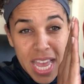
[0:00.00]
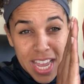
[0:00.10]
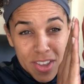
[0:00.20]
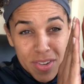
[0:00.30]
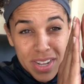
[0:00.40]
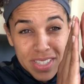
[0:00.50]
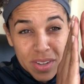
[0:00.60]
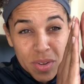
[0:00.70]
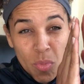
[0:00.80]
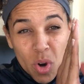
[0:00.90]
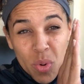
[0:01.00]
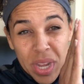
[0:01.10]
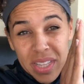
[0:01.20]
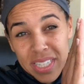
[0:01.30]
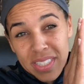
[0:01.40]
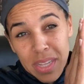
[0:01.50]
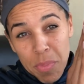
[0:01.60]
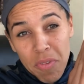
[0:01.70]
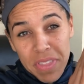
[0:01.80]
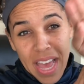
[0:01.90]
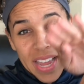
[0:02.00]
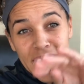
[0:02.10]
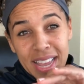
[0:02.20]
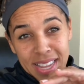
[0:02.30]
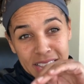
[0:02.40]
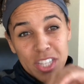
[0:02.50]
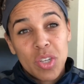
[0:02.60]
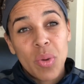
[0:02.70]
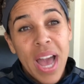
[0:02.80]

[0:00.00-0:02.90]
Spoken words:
and you need to more quickly step over that and get to,